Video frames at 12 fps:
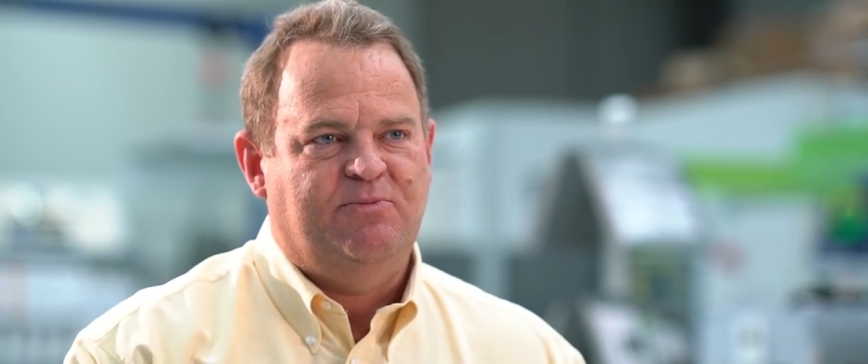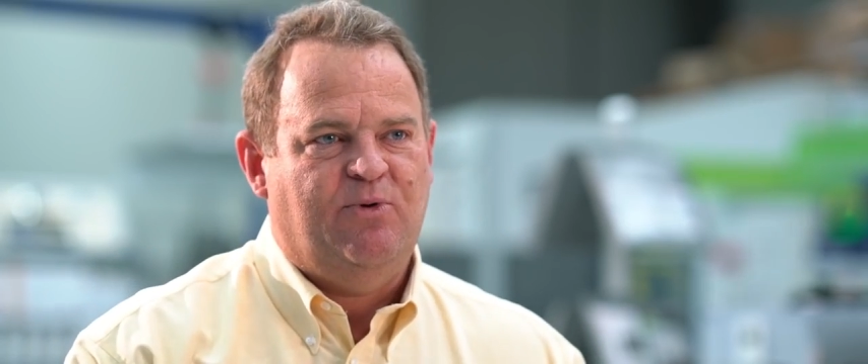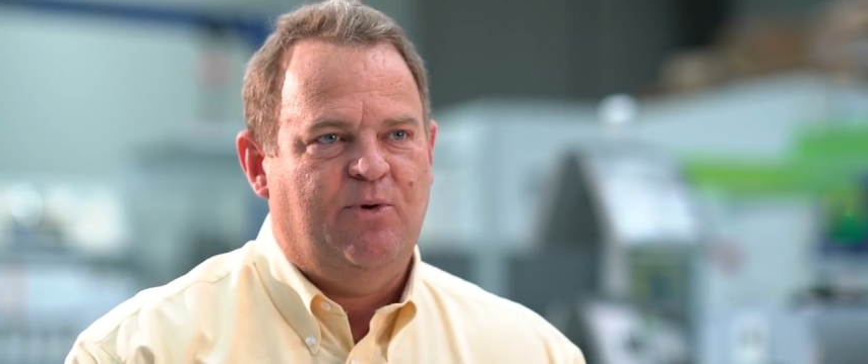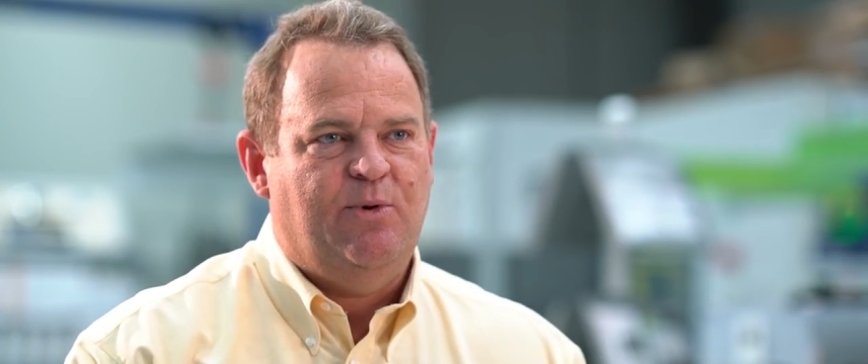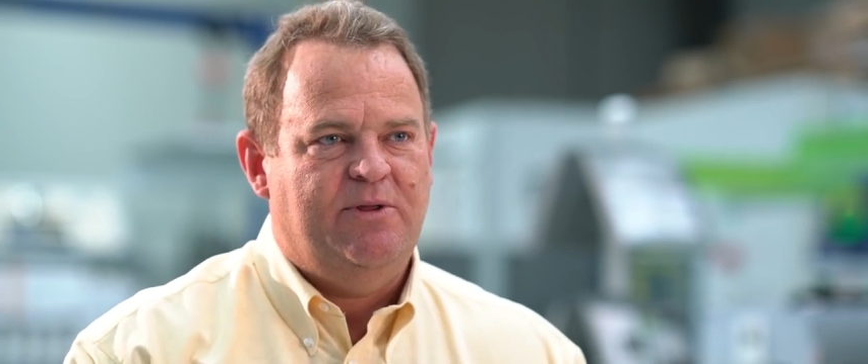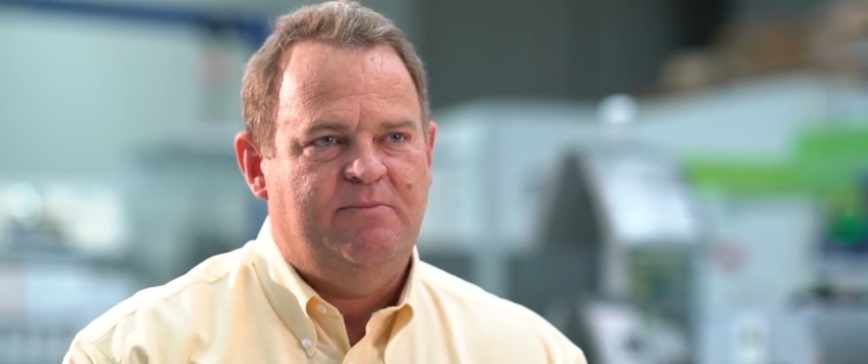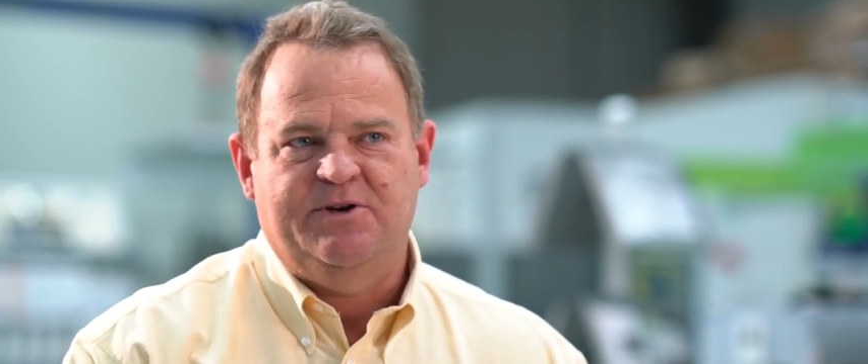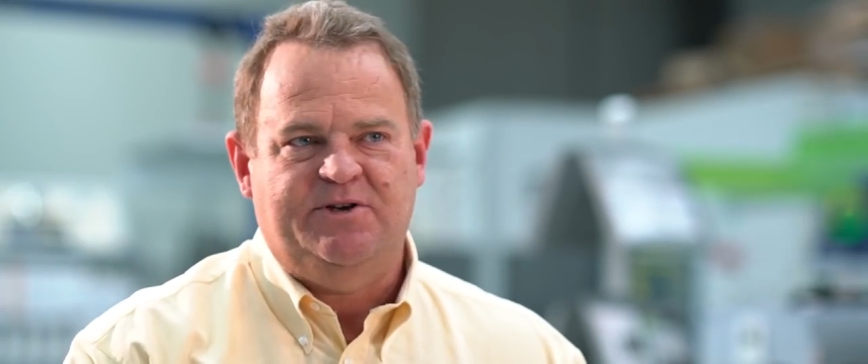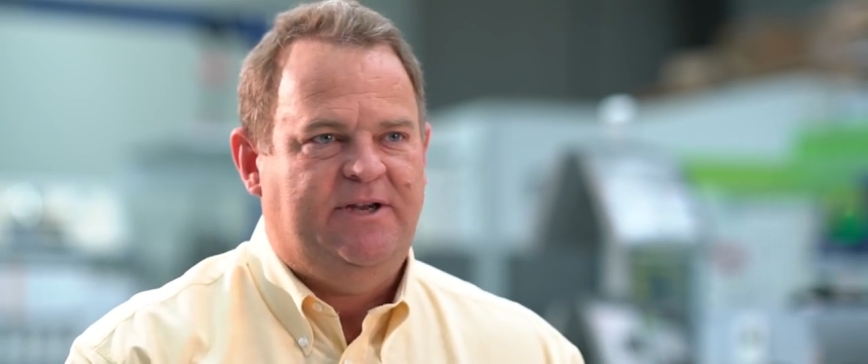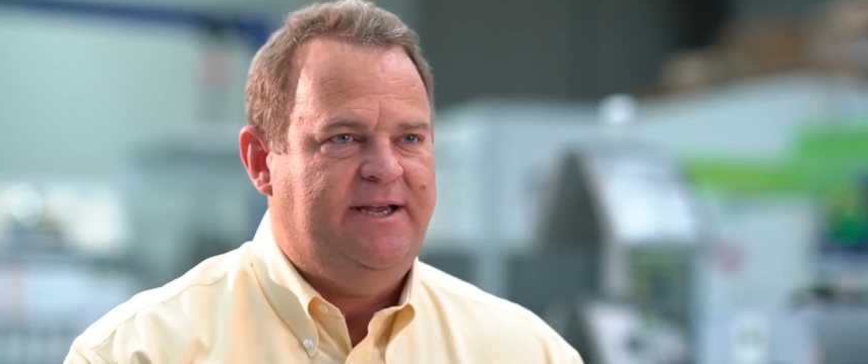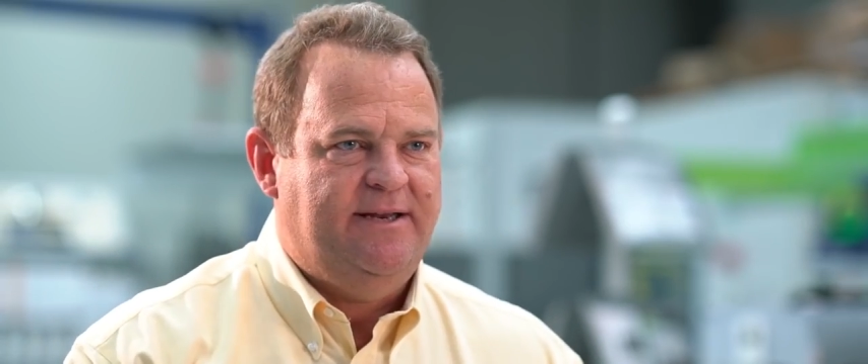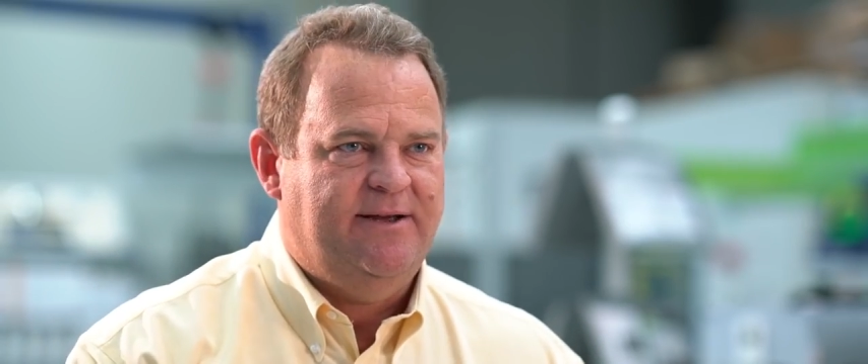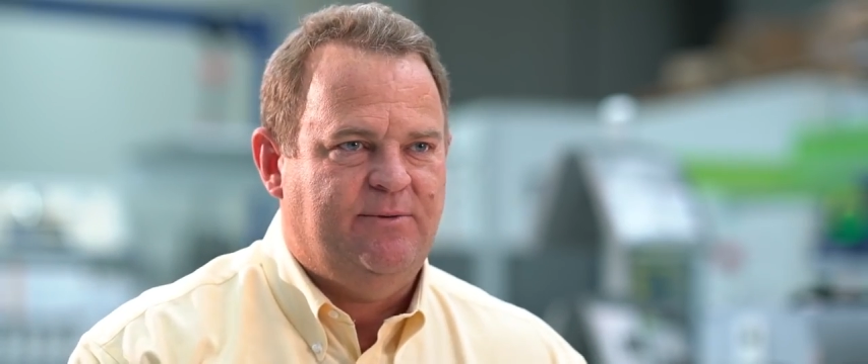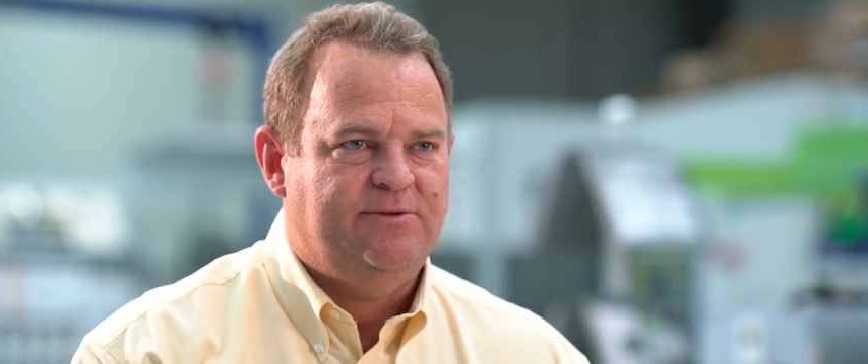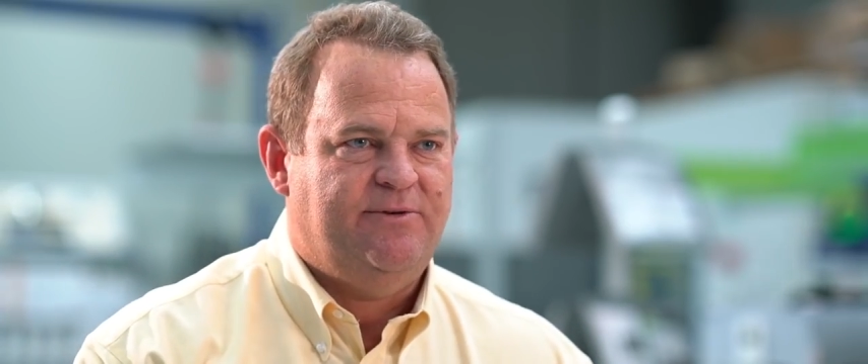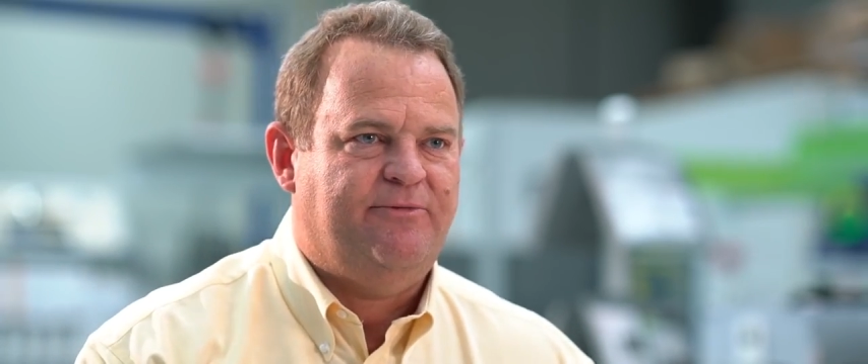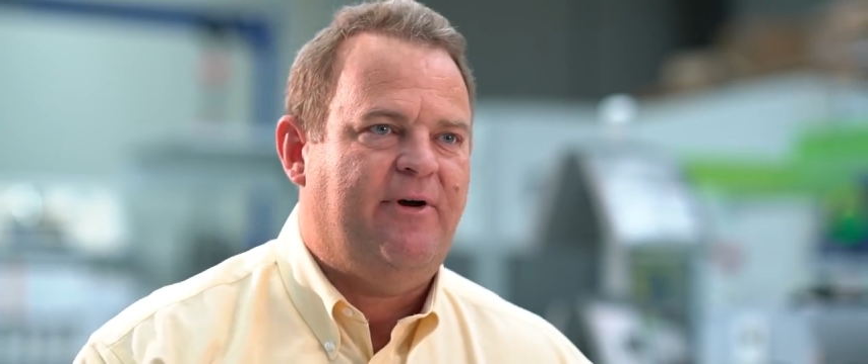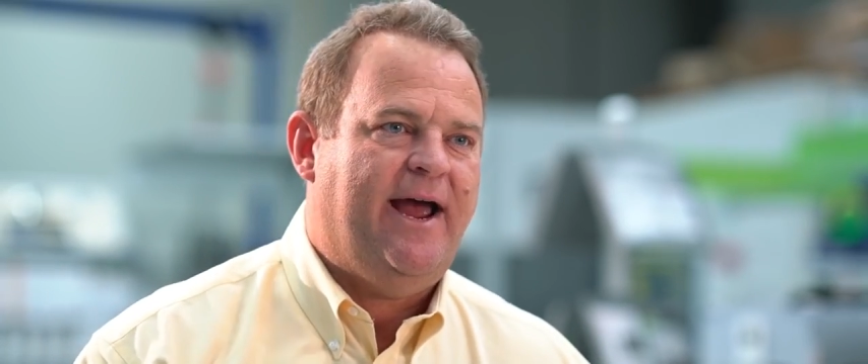more with a machine that
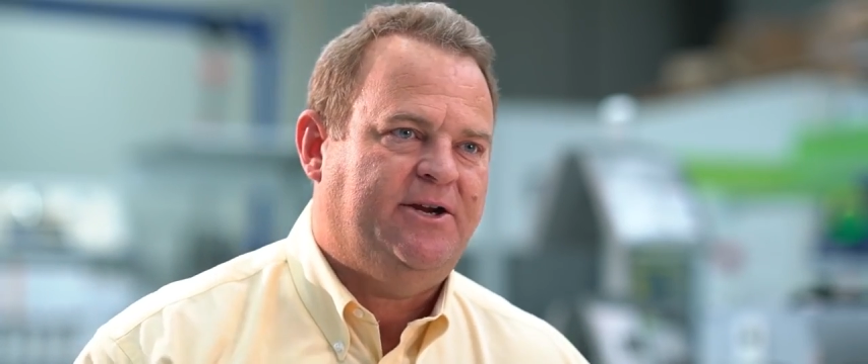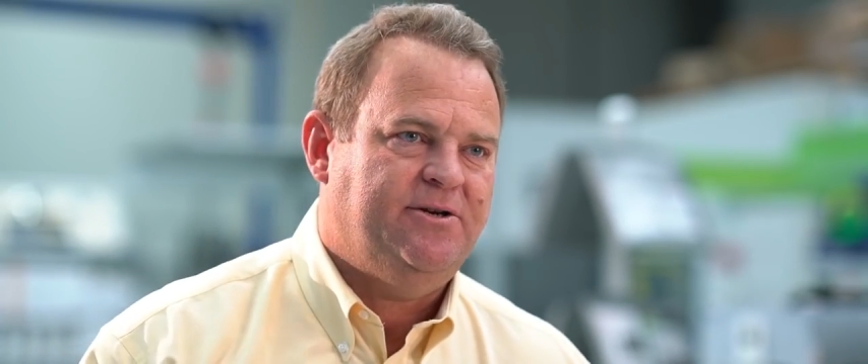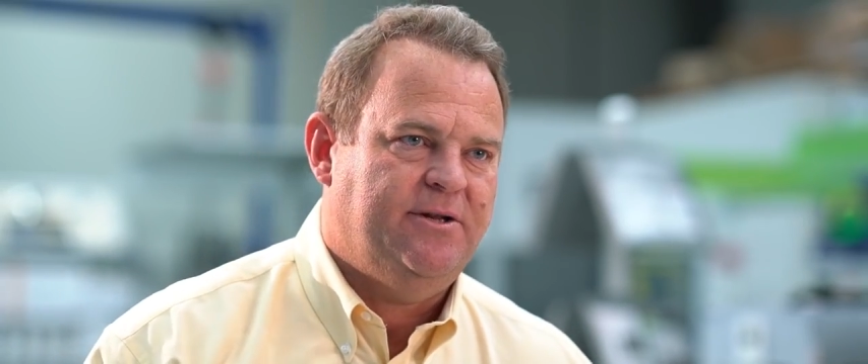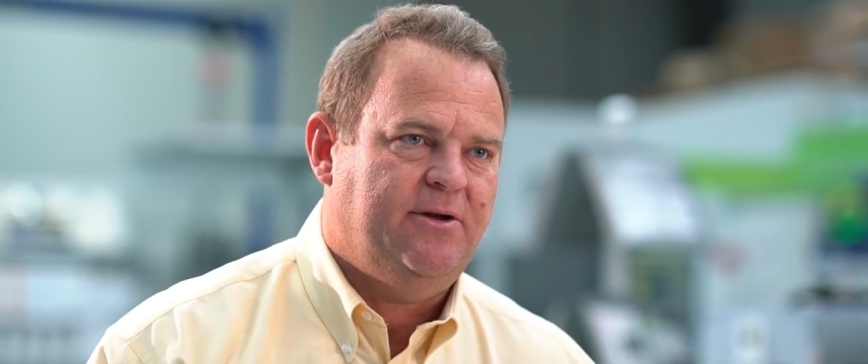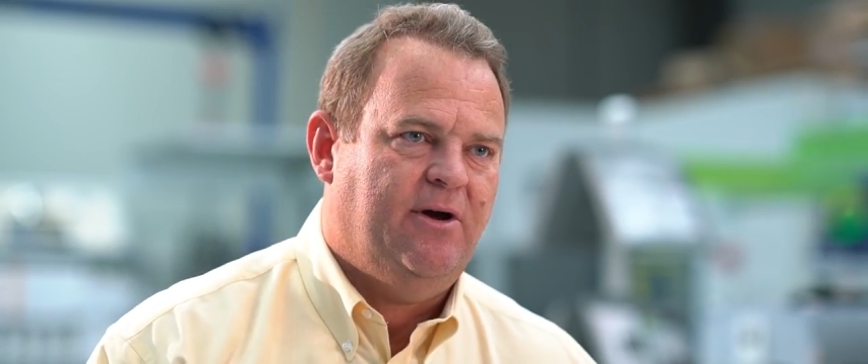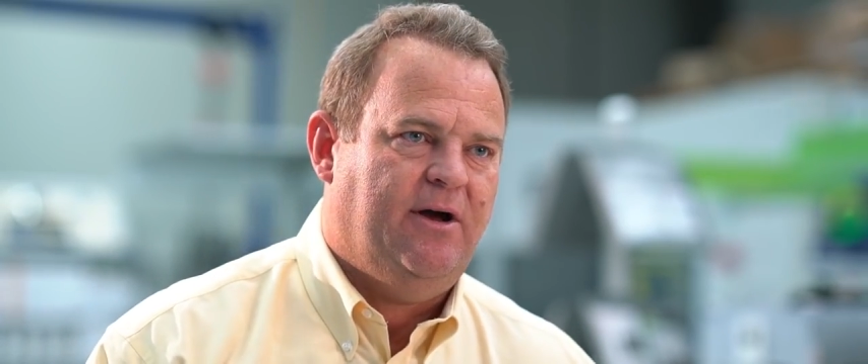was a fraction of the